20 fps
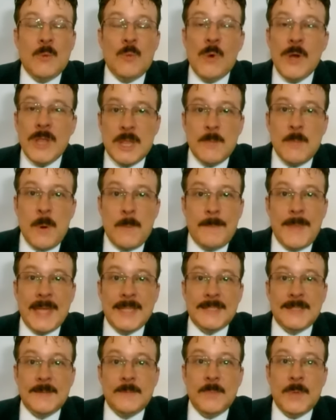with the
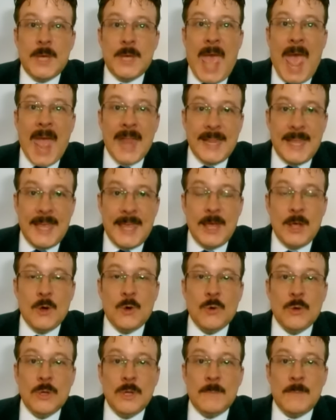momentum and
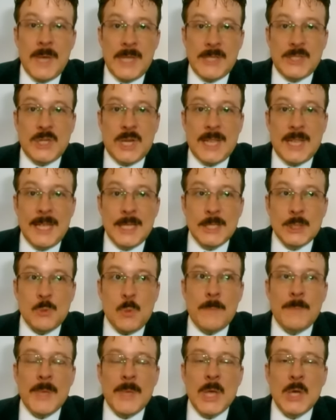Hill pitching in
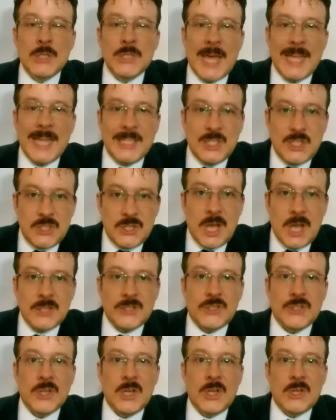this one because I
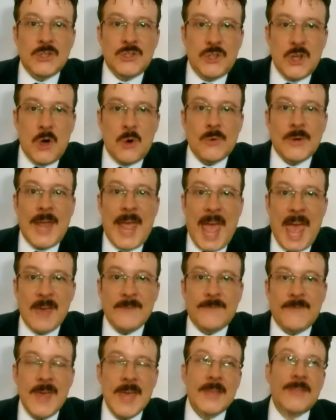just don't
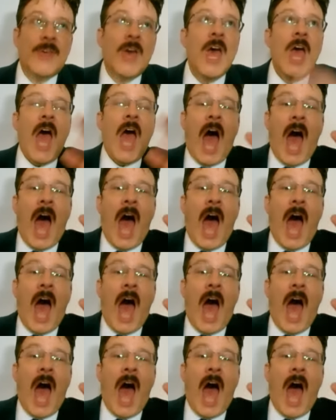have faith.